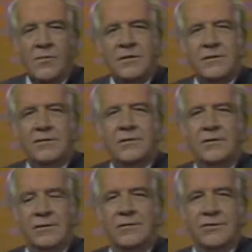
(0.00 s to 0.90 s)
Winston
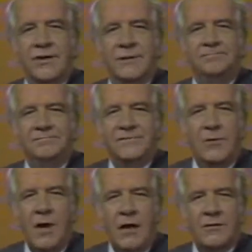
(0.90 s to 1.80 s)
Churchill said,
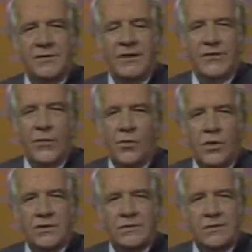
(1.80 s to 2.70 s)
Democracy is the
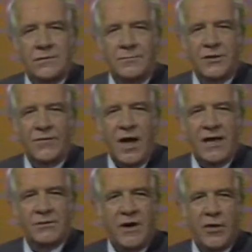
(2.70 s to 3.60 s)
worst system
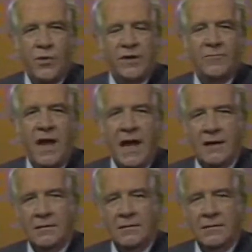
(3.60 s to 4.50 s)
devised by the wit of
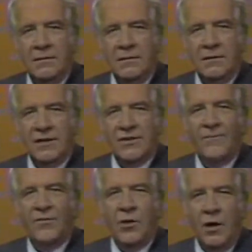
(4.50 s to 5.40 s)
man,
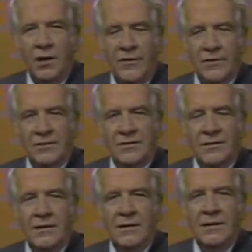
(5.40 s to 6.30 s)
except for all others.
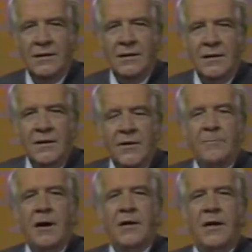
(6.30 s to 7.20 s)

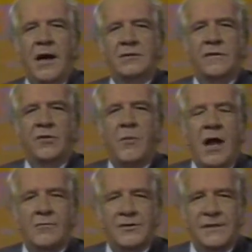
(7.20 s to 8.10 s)
The paradox of
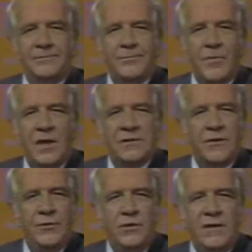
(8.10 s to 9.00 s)
democracy is
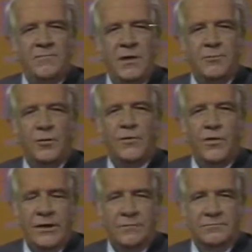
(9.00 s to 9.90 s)
that if you give people
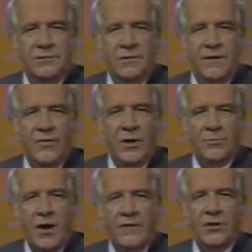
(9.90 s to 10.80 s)
freedom to live
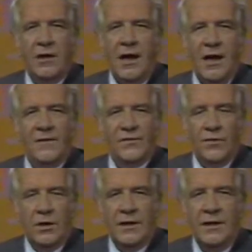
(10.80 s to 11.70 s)
their private lives
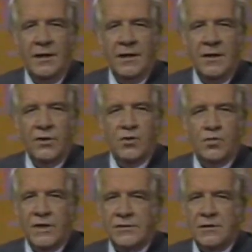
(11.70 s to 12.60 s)
fully,
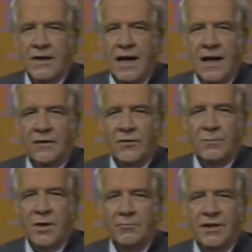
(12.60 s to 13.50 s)
you richly add to
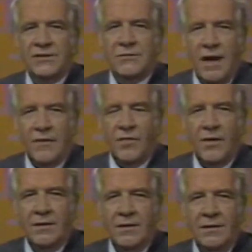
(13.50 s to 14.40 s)
the public strength.